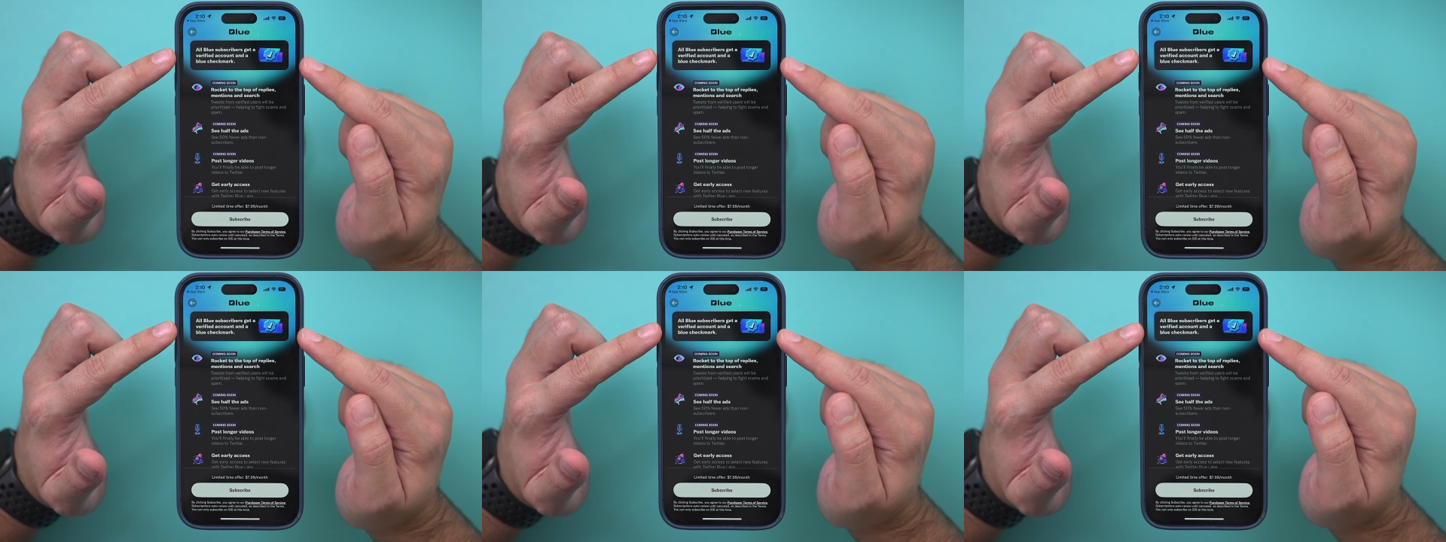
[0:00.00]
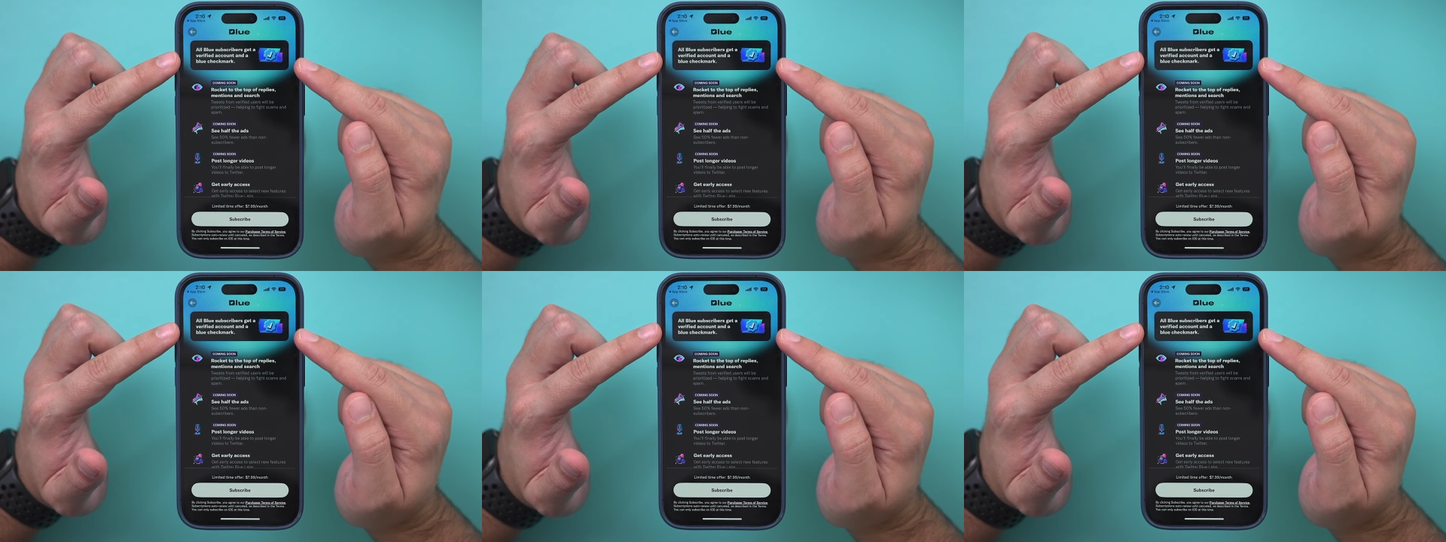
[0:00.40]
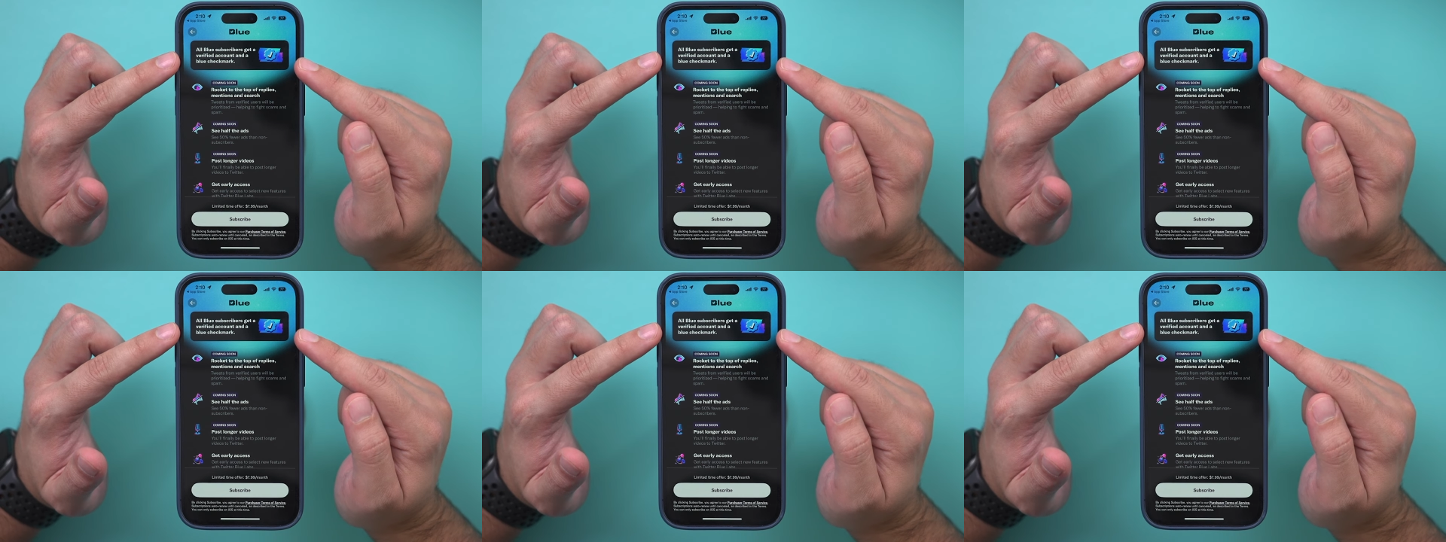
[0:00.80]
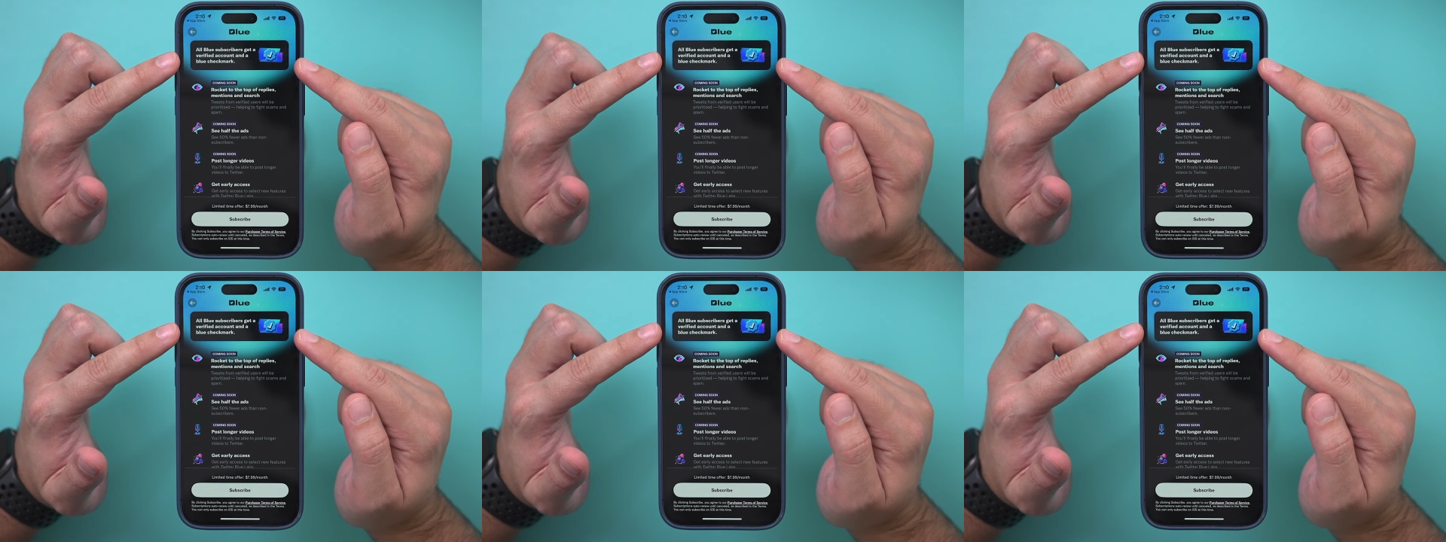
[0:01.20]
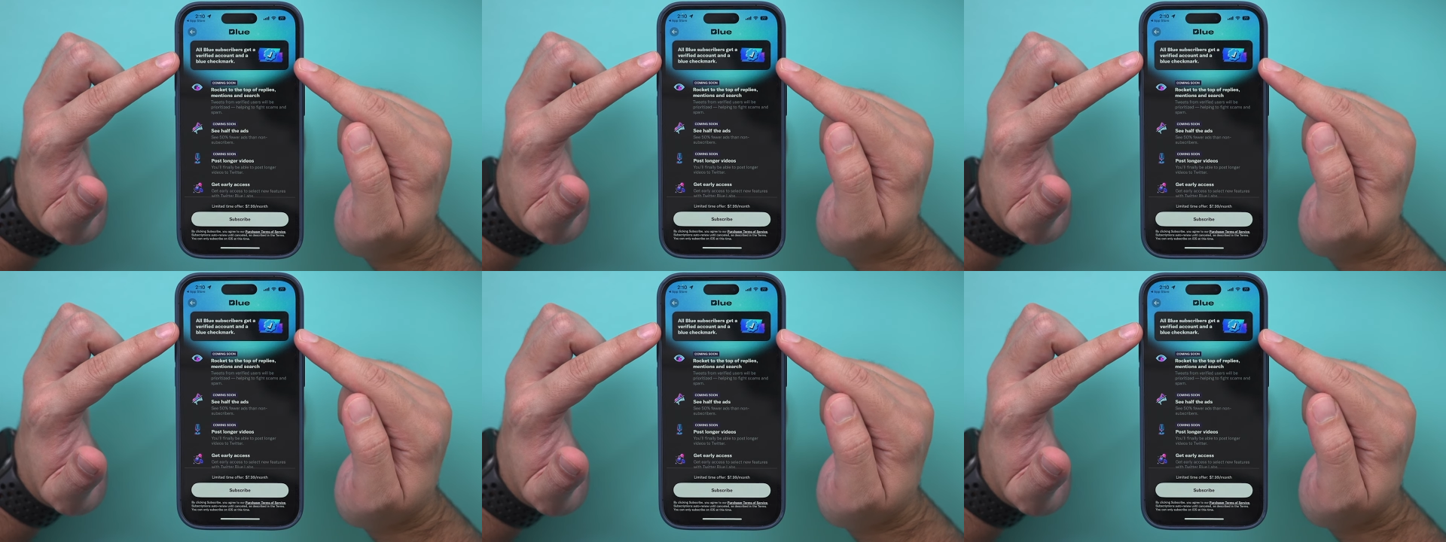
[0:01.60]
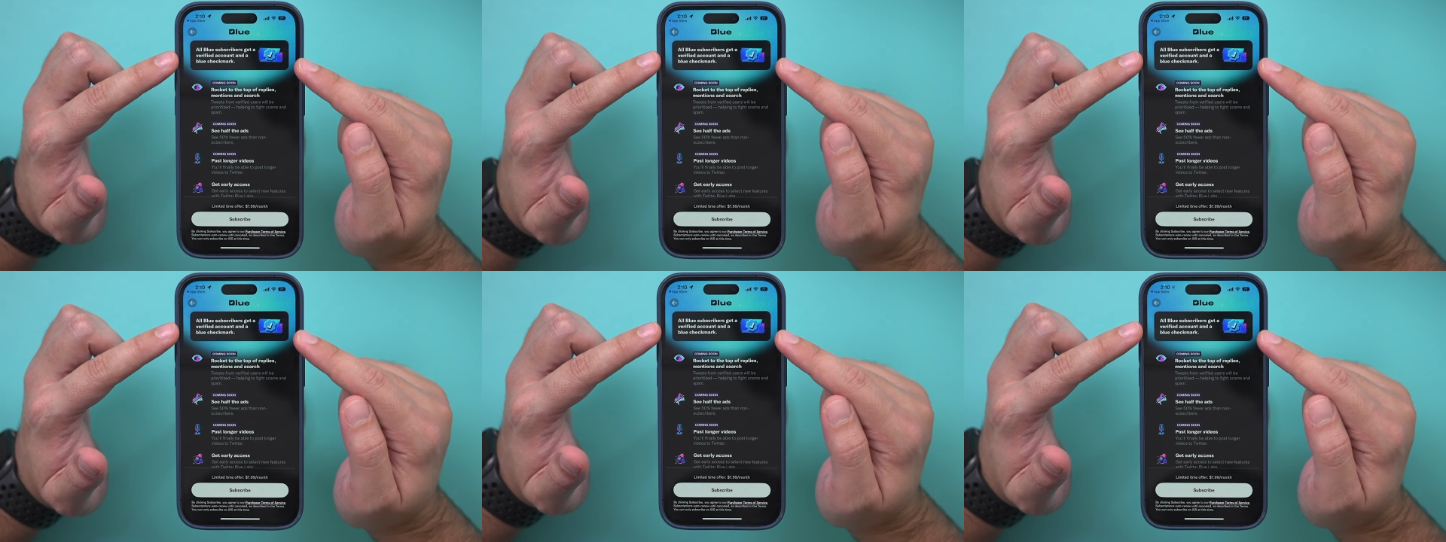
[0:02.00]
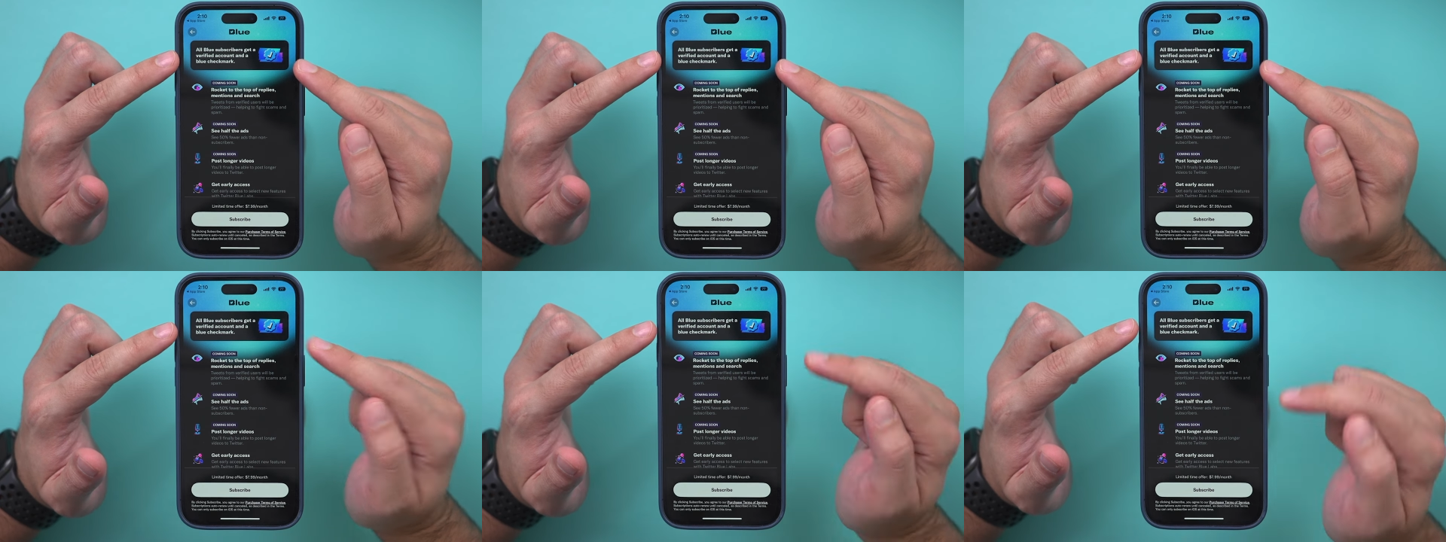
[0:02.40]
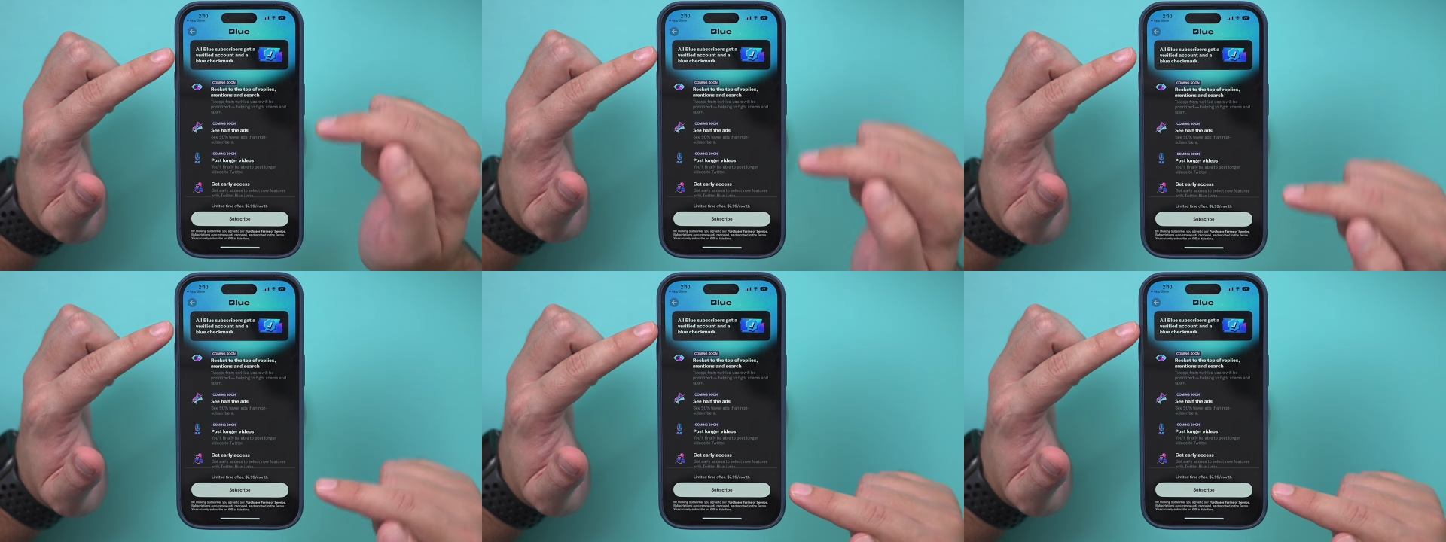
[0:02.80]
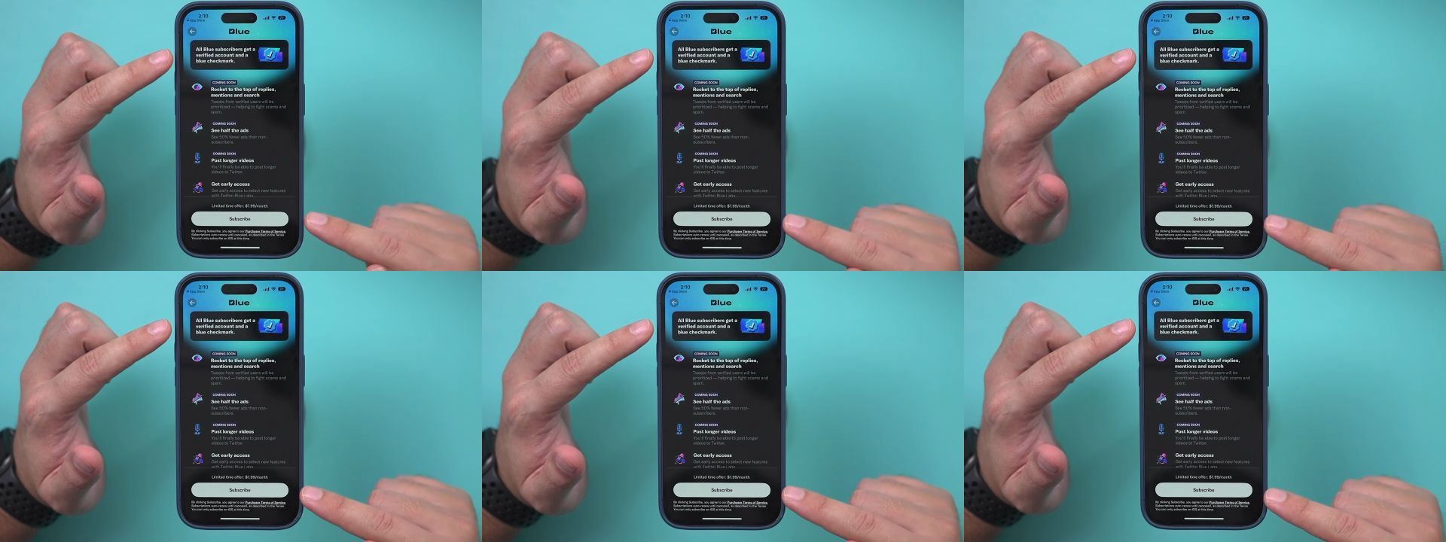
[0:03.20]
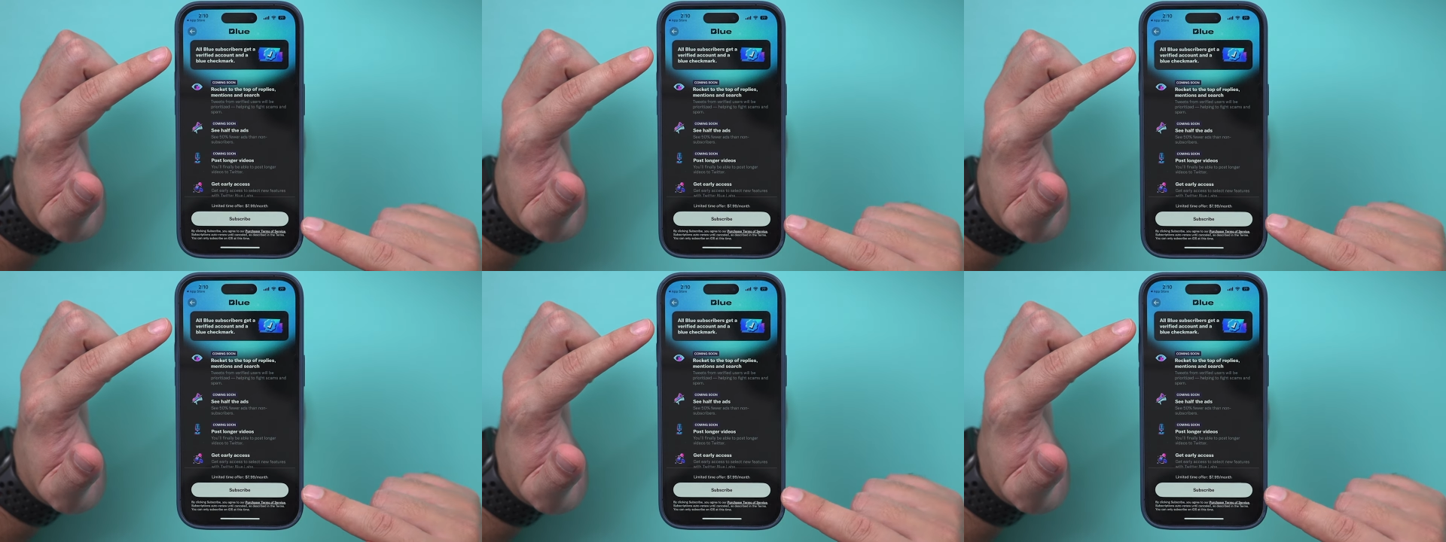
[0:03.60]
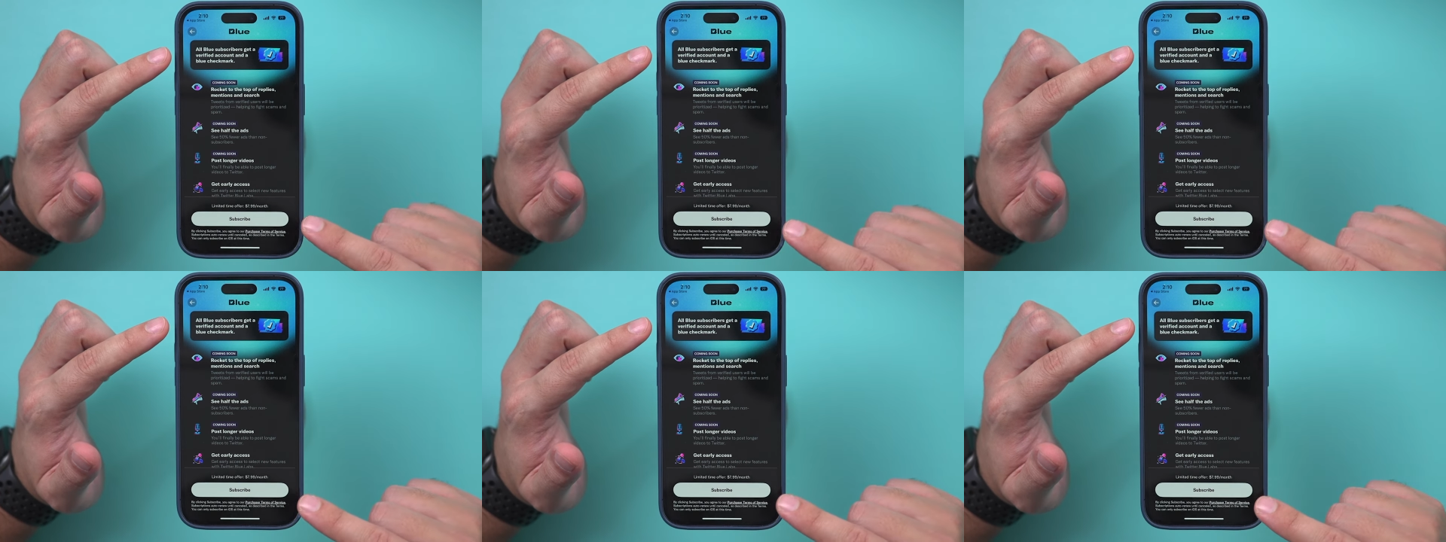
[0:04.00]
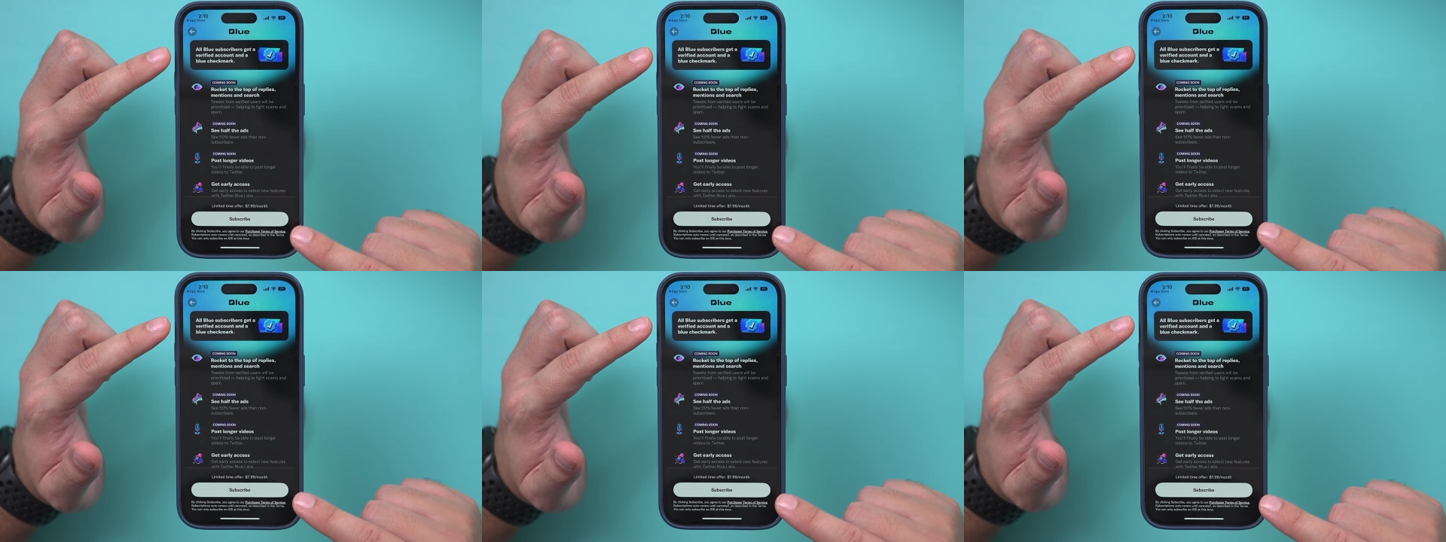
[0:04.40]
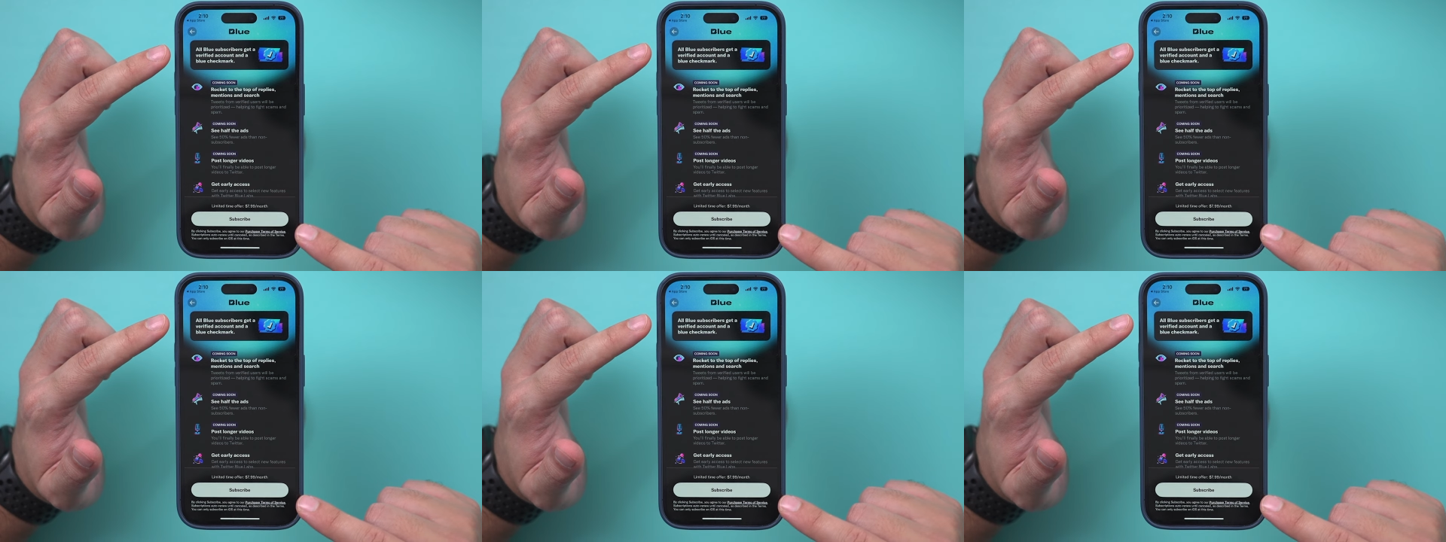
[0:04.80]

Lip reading: [unreadable: no face in view]